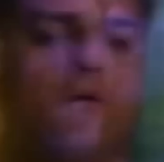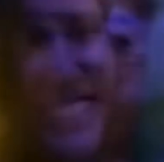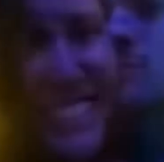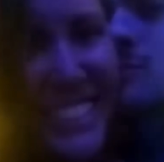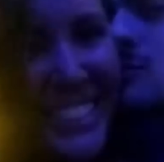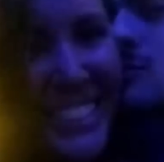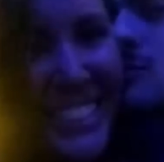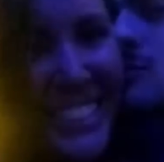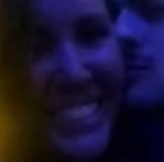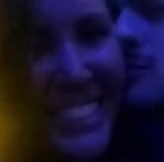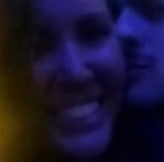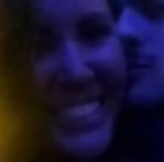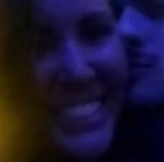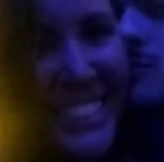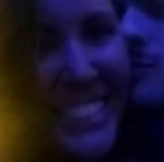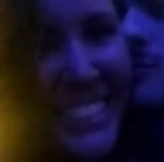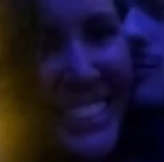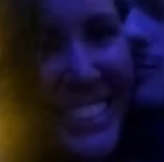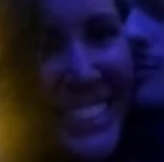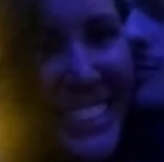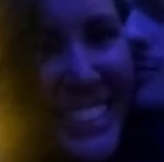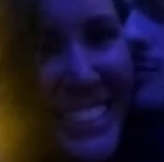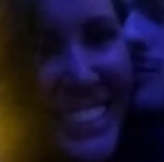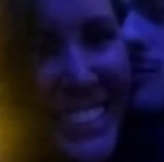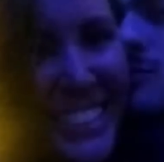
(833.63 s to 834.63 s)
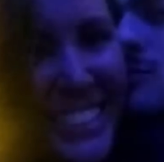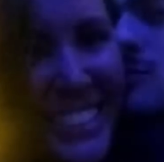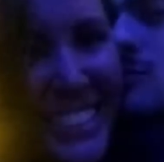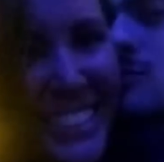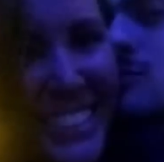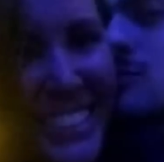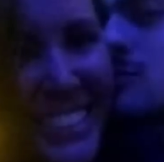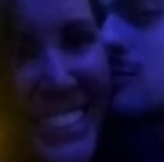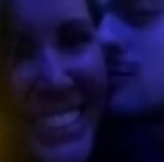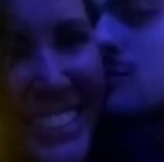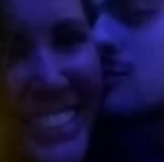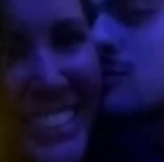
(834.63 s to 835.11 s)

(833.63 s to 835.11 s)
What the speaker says: I wanted to see other people.